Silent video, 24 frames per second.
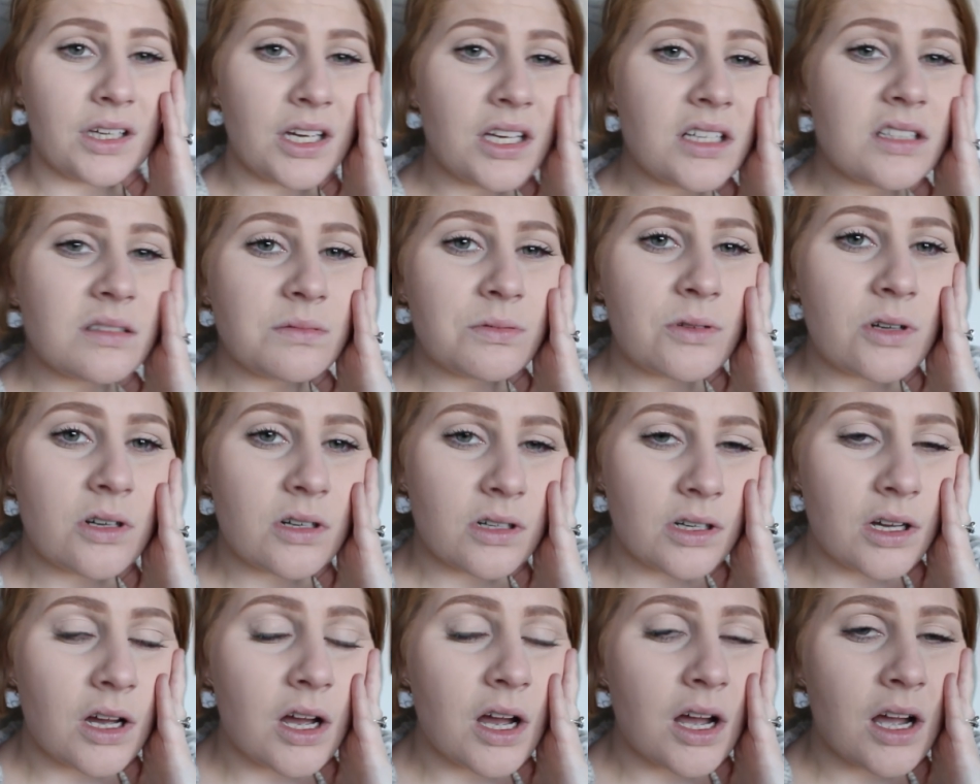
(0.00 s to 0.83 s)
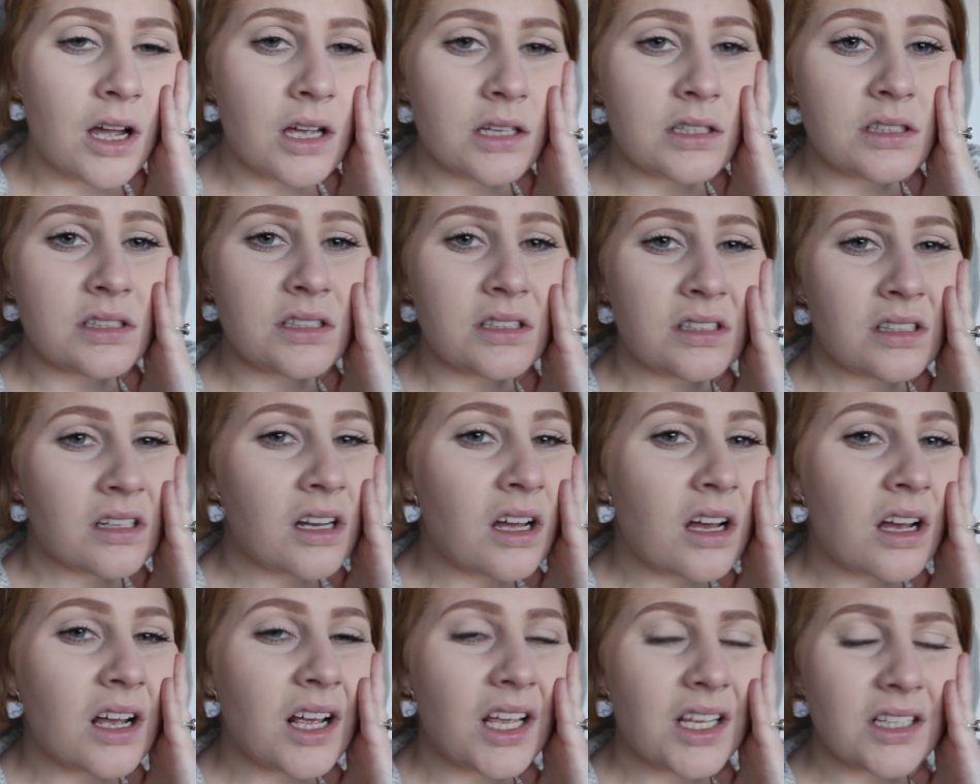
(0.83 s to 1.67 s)
But guess what, guys?
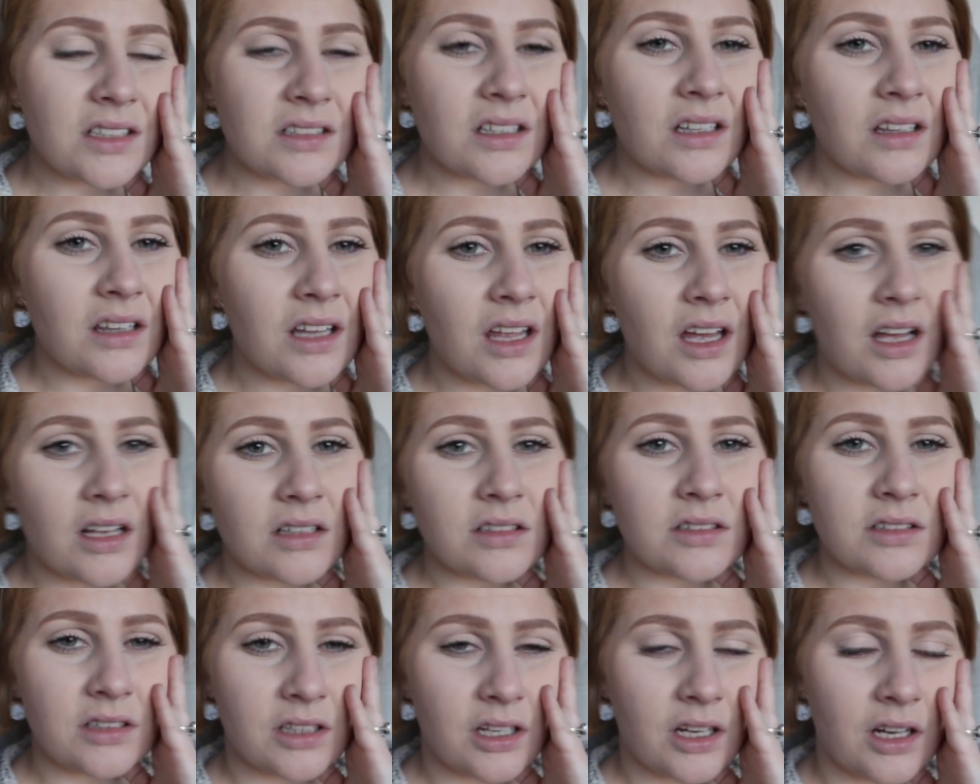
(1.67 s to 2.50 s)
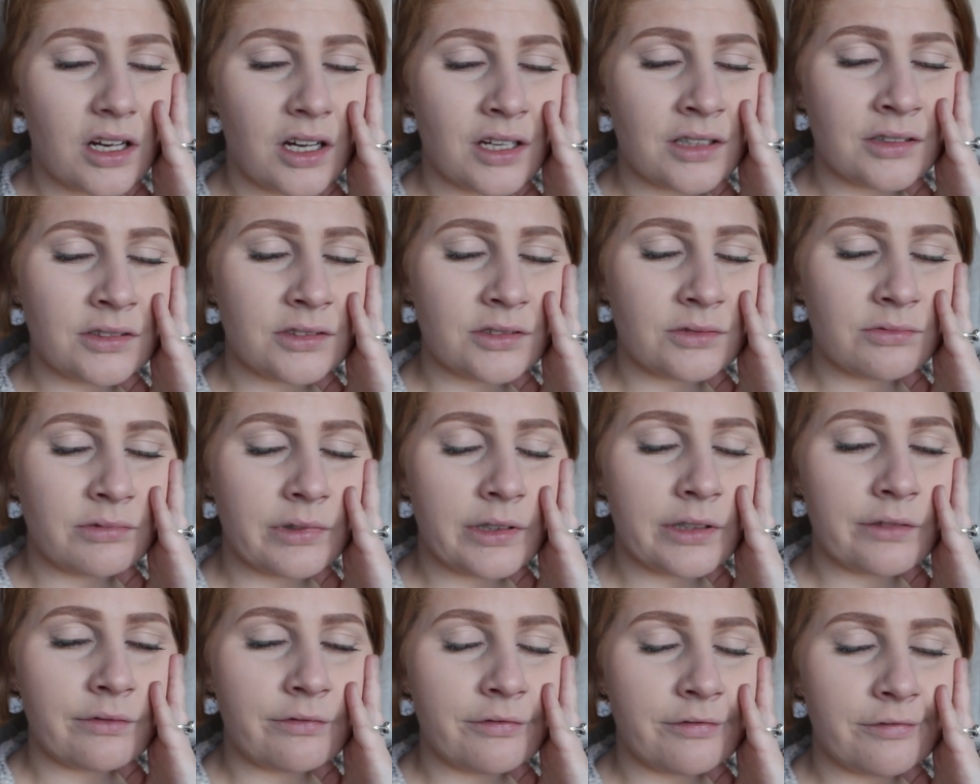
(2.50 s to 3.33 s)
Tonight is the last night
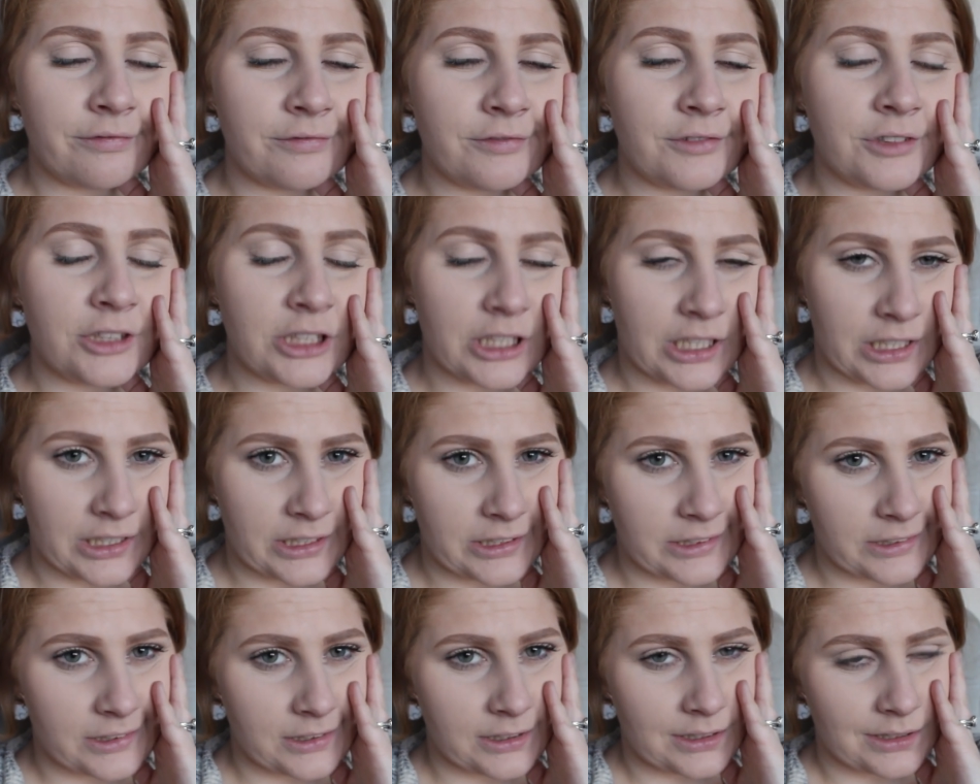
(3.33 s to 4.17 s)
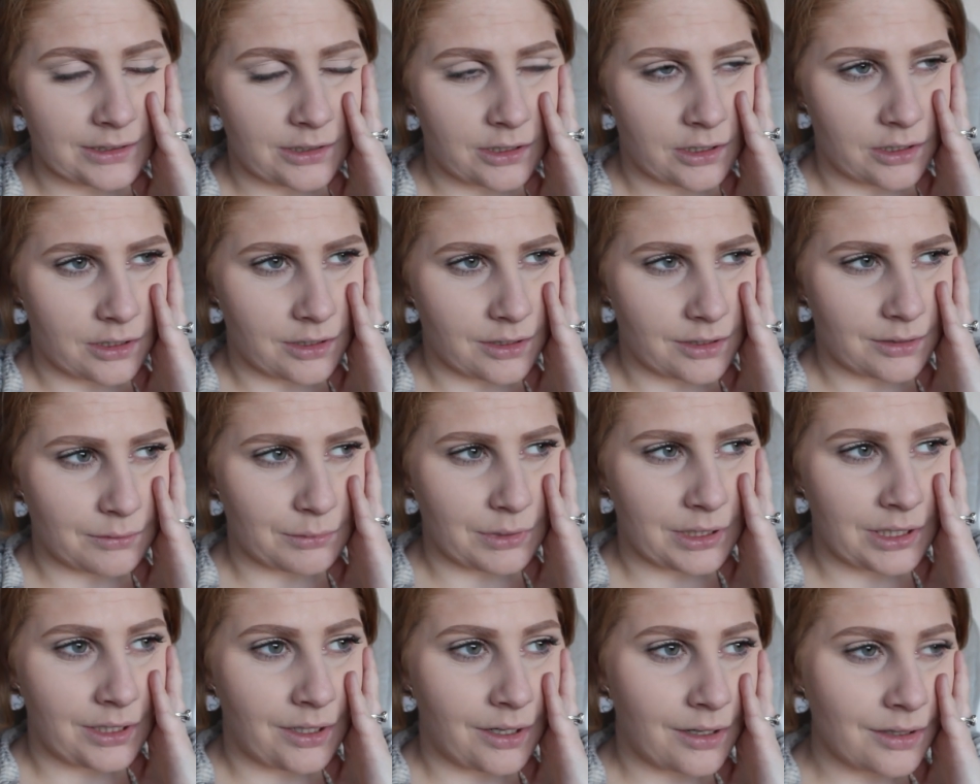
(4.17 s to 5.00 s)
with Jason
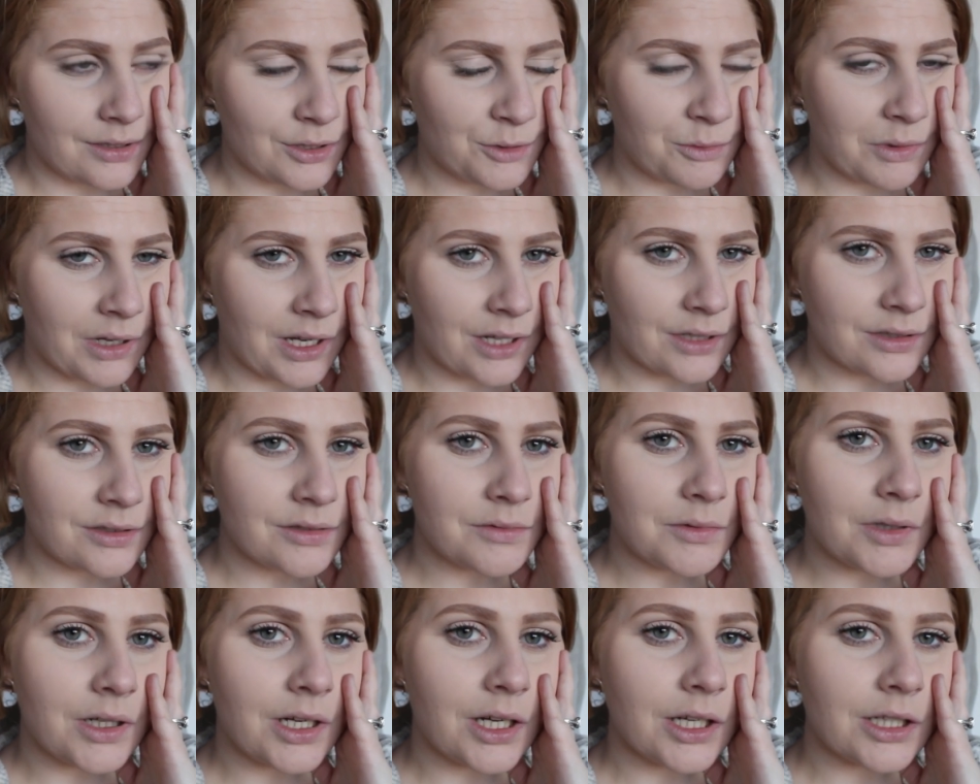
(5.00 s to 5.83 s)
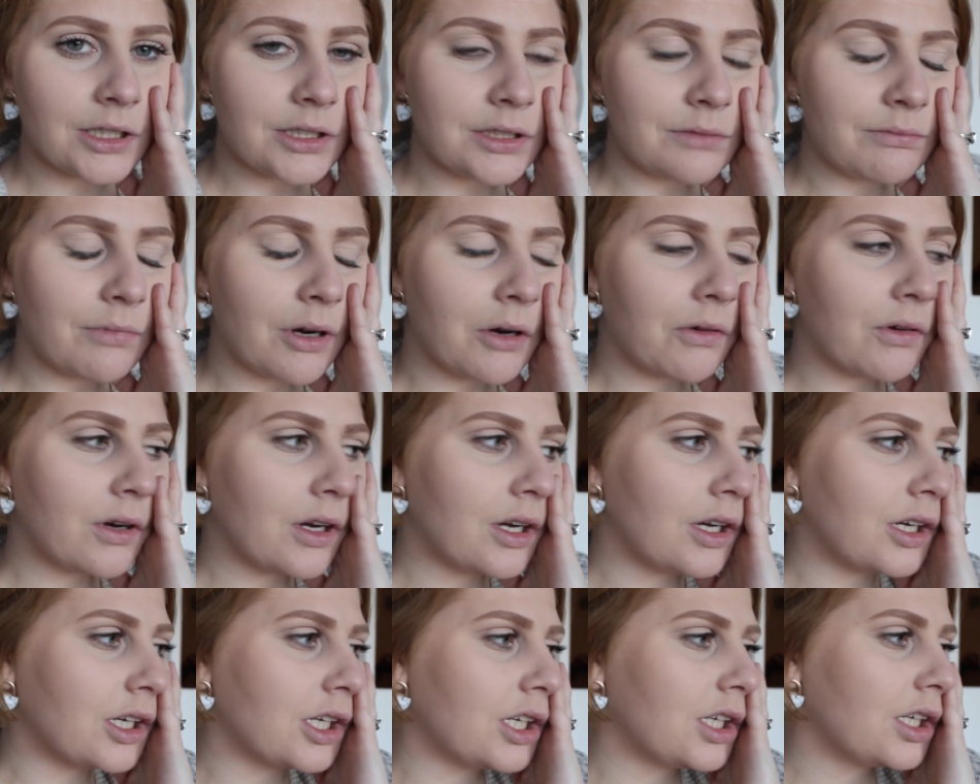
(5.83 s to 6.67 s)
home. He goes back to work
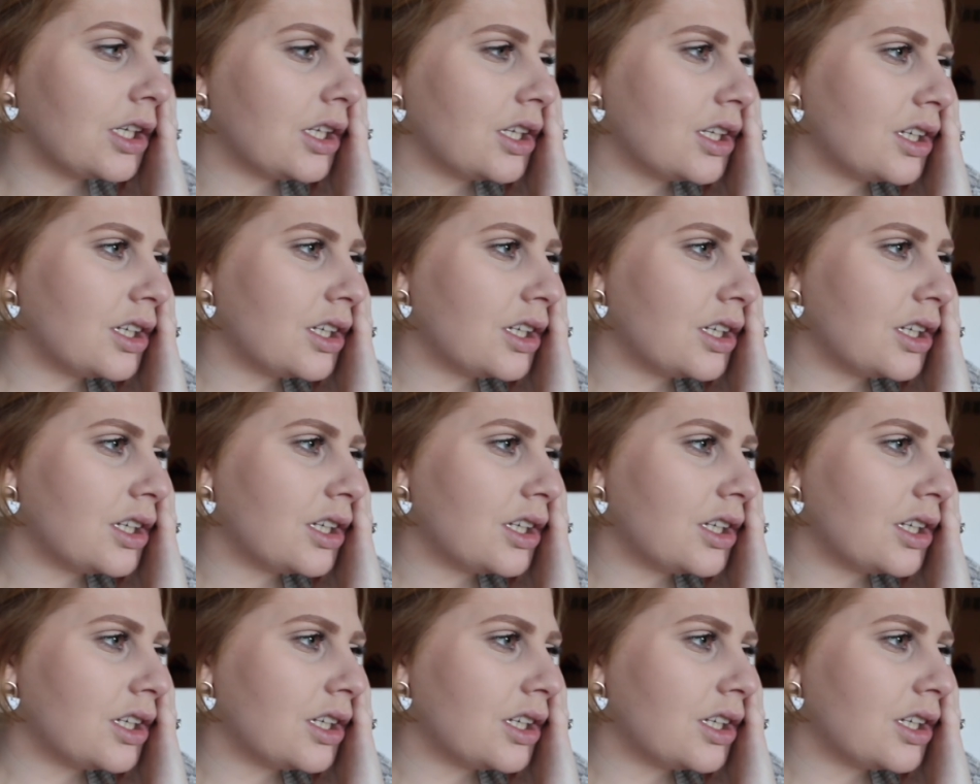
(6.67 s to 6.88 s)
tomorrow.